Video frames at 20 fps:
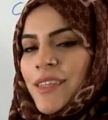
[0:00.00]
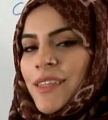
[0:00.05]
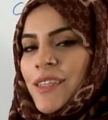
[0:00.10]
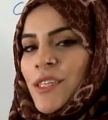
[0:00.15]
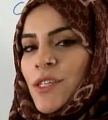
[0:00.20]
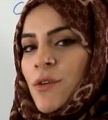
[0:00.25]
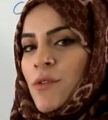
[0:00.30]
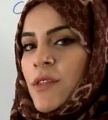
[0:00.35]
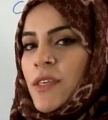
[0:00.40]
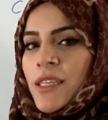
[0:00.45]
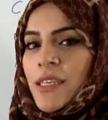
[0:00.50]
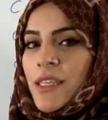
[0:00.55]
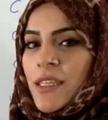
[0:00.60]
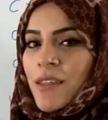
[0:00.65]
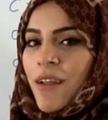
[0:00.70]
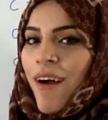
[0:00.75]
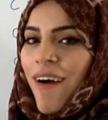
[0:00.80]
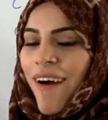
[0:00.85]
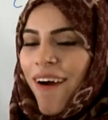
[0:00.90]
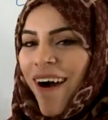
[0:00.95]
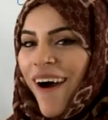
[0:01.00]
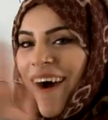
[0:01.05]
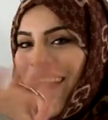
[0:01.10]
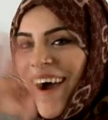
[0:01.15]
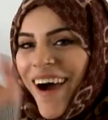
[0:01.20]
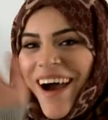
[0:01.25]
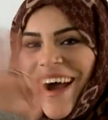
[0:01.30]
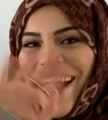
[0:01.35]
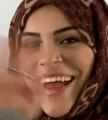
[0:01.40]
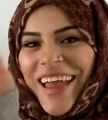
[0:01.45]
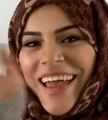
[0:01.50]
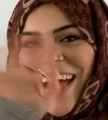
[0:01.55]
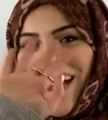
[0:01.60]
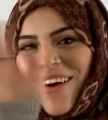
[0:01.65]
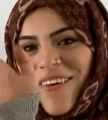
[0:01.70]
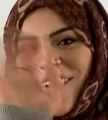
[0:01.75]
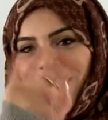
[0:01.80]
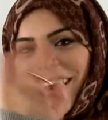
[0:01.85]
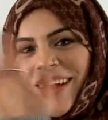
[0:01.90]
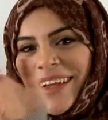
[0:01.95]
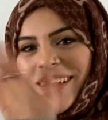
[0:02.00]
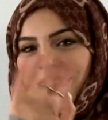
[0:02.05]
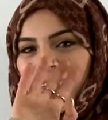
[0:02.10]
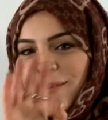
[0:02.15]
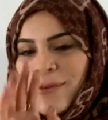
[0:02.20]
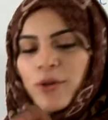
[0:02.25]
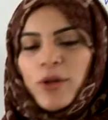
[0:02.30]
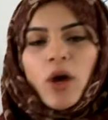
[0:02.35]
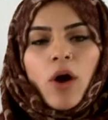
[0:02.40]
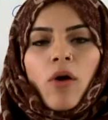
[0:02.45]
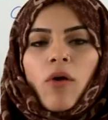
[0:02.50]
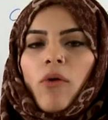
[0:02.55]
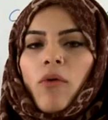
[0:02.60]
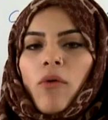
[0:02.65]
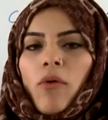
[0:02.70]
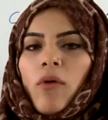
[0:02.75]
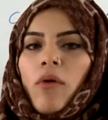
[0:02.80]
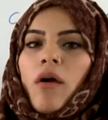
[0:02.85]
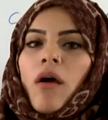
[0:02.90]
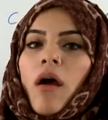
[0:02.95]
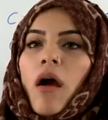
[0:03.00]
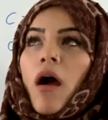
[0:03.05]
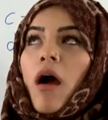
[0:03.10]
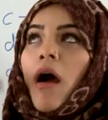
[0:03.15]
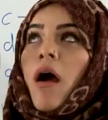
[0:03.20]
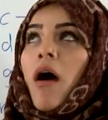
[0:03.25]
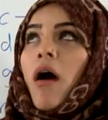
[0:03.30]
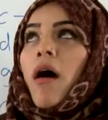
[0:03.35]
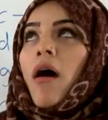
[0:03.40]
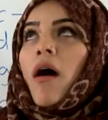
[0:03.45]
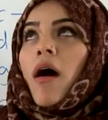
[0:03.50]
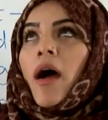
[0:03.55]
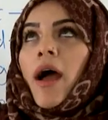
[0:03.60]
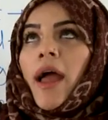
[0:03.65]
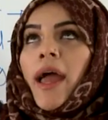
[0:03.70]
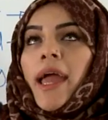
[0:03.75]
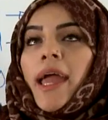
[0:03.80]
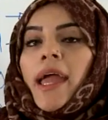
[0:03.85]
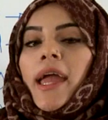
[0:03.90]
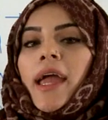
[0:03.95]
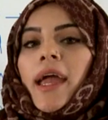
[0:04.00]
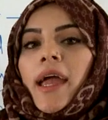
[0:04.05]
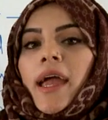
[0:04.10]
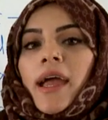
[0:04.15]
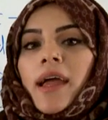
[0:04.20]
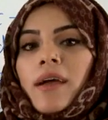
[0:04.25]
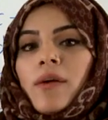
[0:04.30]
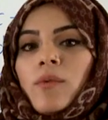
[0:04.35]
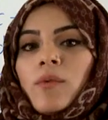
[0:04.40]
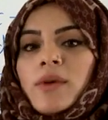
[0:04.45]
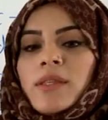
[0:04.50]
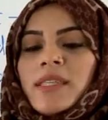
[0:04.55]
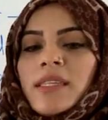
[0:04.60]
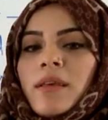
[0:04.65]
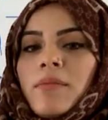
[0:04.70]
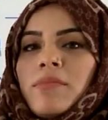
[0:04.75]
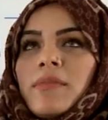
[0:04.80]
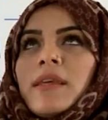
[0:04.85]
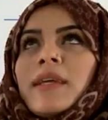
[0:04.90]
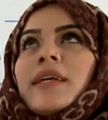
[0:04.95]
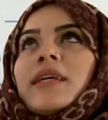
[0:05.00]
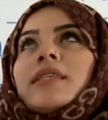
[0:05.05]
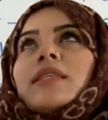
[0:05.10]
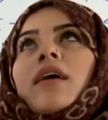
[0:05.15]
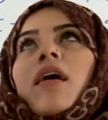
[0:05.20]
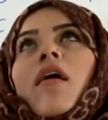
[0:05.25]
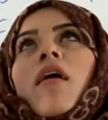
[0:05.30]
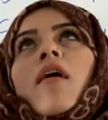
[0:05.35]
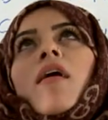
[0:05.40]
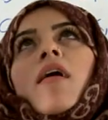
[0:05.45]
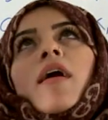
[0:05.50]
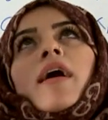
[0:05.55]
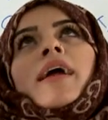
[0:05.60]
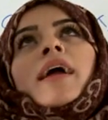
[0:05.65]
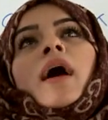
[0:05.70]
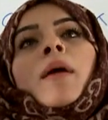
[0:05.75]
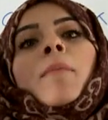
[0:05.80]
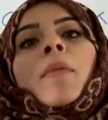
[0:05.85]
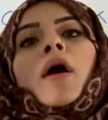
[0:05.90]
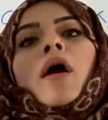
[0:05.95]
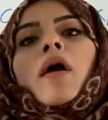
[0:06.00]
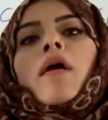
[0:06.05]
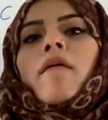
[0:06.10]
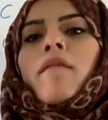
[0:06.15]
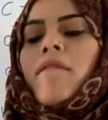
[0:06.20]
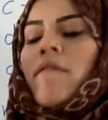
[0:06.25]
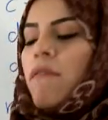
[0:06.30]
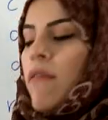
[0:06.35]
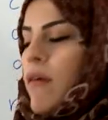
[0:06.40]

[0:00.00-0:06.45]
So this is not hi, how are you? No. High when something is high above,